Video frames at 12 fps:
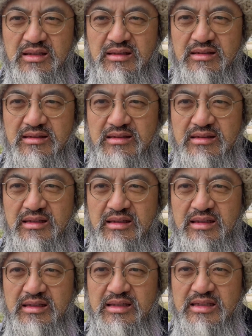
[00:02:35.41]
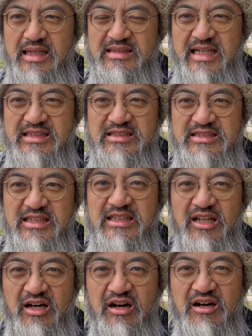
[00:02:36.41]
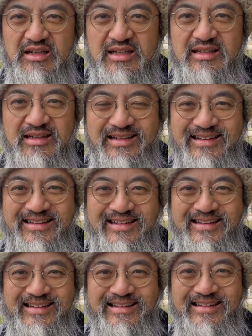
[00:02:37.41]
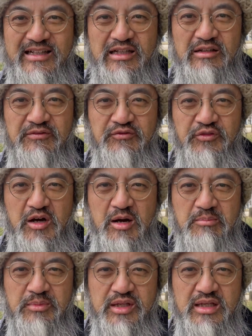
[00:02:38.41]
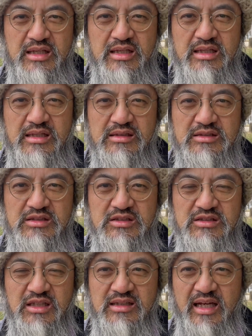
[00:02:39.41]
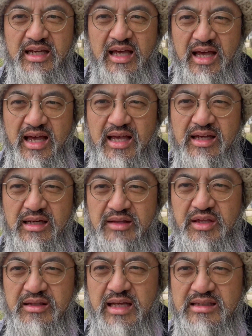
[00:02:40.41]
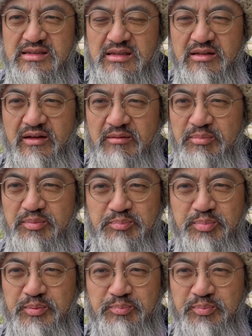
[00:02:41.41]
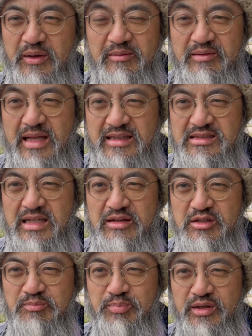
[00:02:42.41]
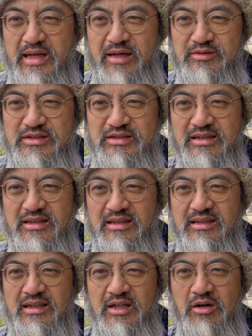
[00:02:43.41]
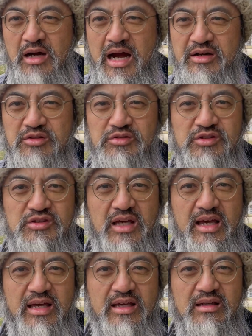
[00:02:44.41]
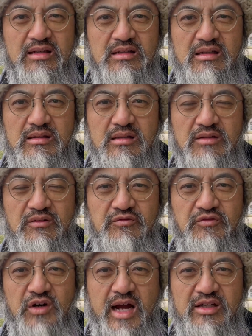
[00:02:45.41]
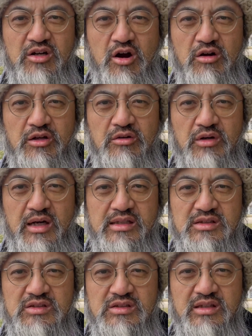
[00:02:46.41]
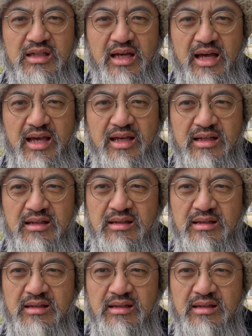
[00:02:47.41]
That's silog from the synagogue. I think that's how you pronounce or how you say fried garlic rice, synagogue.